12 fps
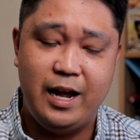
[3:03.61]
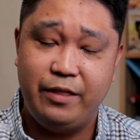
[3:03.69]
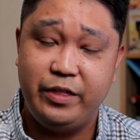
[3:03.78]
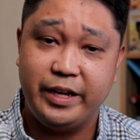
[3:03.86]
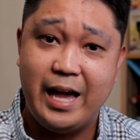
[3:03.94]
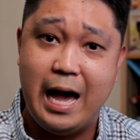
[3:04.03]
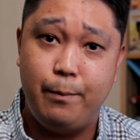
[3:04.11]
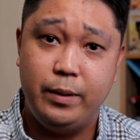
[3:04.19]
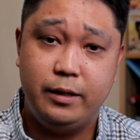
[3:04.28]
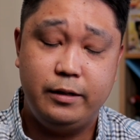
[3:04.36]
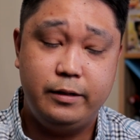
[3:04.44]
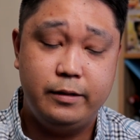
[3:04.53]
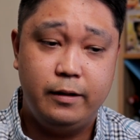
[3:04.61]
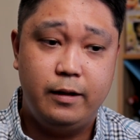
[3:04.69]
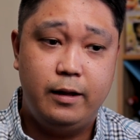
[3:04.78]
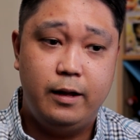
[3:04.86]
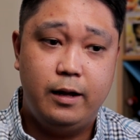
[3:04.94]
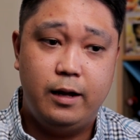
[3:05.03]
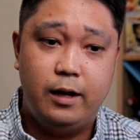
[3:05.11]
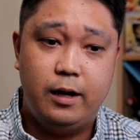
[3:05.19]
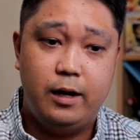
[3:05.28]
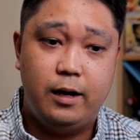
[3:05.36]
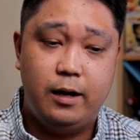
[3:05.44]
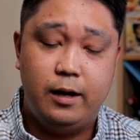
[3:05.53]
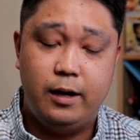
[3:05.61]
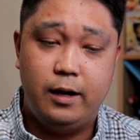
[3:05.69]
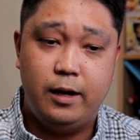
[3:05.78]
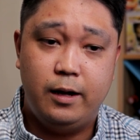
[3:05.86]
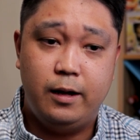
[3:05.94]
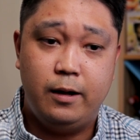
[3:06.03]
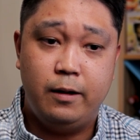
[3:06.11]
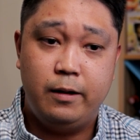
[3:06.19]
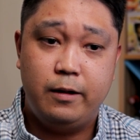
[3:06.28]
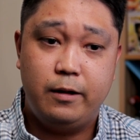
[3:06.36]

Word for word: I think happened, uh,